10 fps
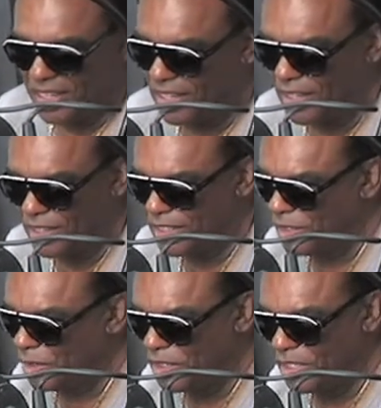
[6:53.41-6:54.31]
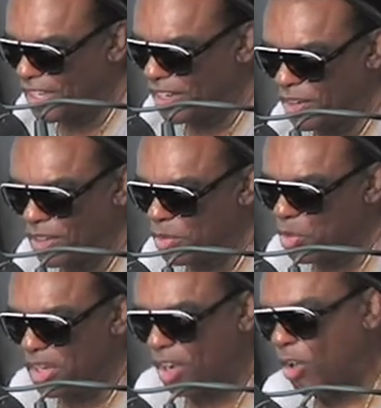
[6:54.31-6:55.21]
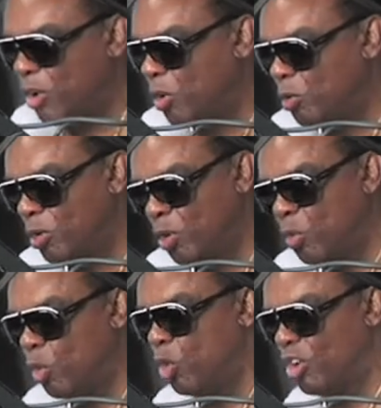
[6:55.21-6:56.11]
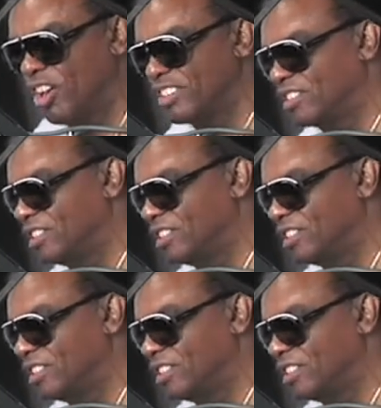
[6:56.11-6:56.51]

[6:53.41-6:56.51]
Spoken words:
They win all awards.